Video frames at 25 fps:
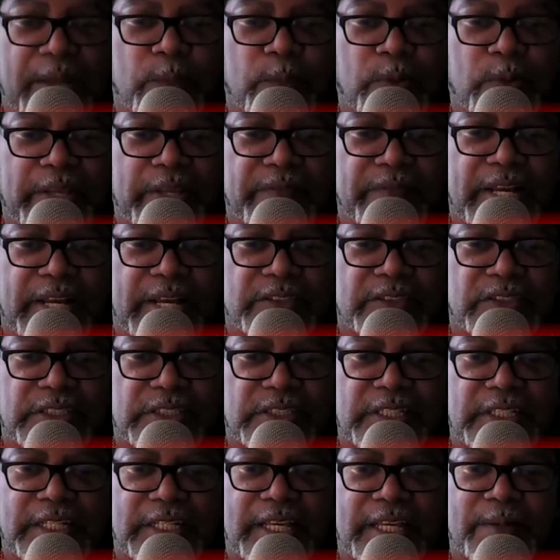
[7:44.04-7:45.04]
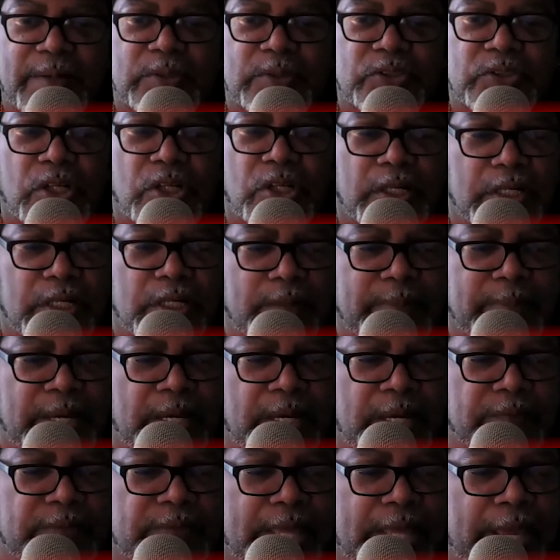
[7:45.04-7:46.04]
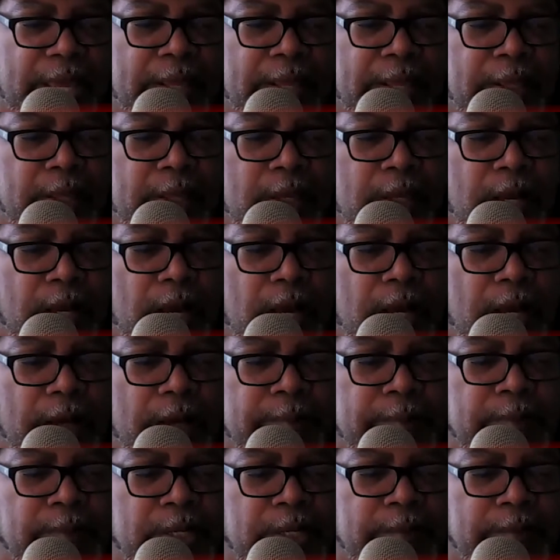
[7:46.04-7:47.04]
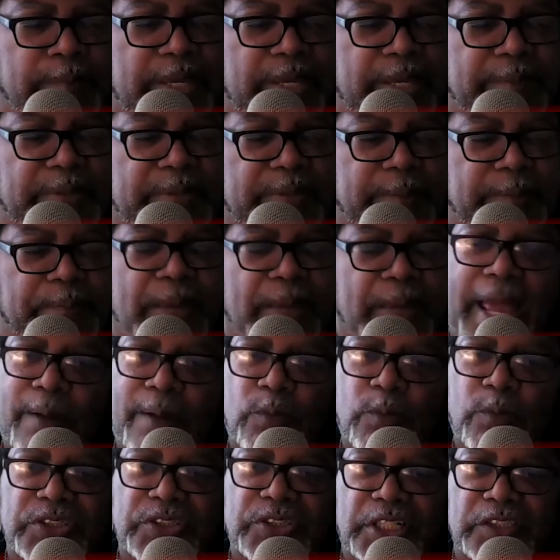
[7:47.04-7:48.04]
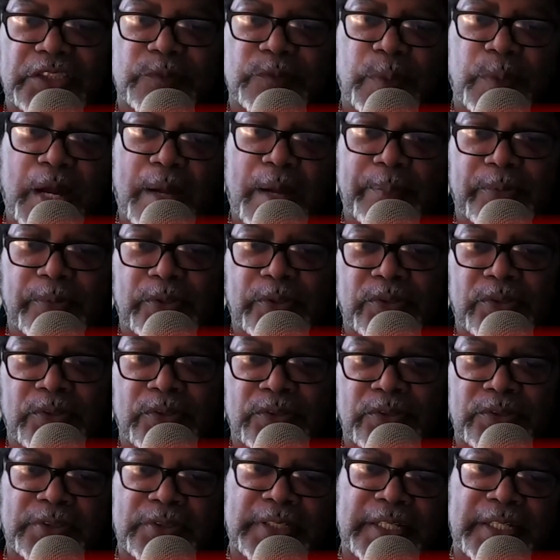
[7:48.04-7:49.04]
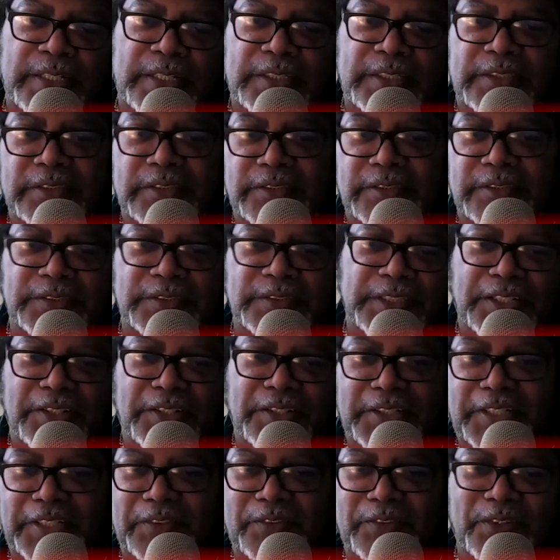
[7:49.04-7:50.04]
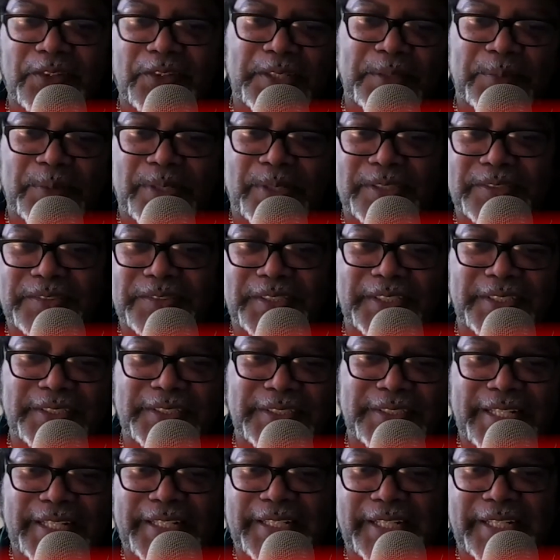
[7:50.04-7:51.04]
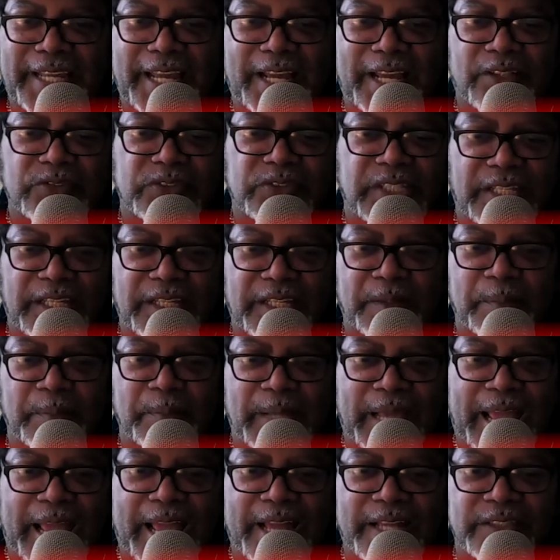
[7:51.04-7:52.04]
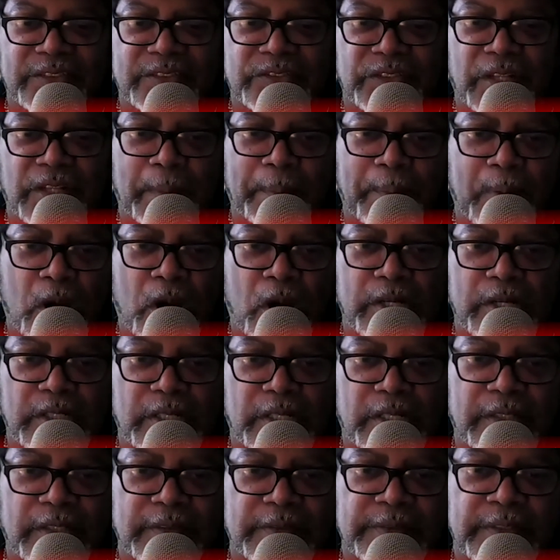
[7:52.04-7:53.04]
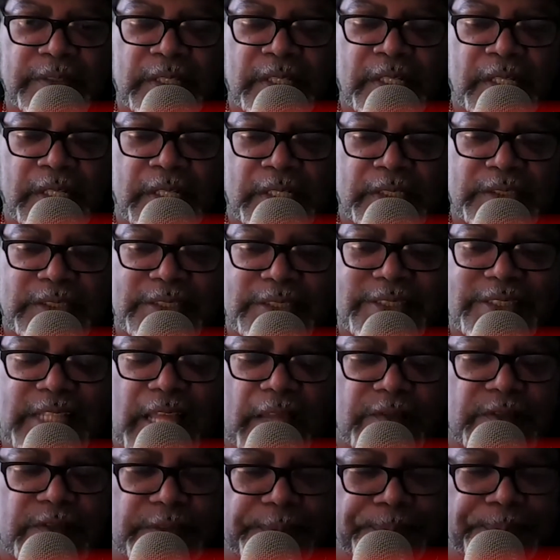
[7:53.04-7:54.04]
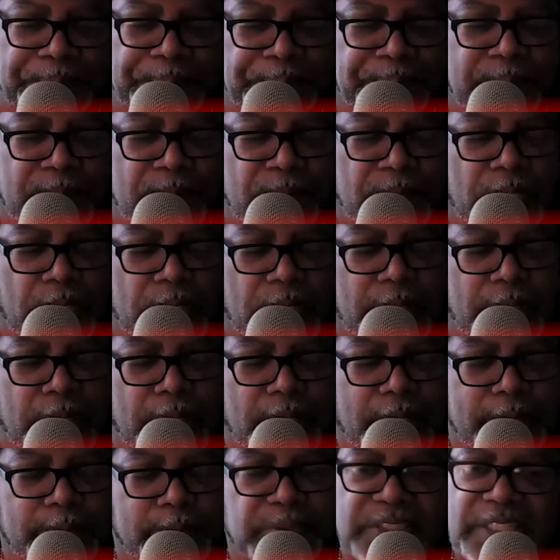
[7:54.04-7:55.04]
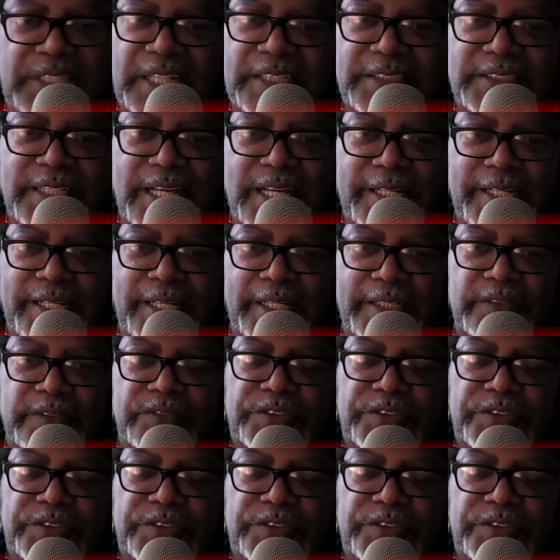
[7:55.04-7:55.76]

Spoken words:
Wave actually, and they were talking about that maybe Pat wasn't as popular as he thought he was, and they didn't count him as a part of the seven. But that's not it.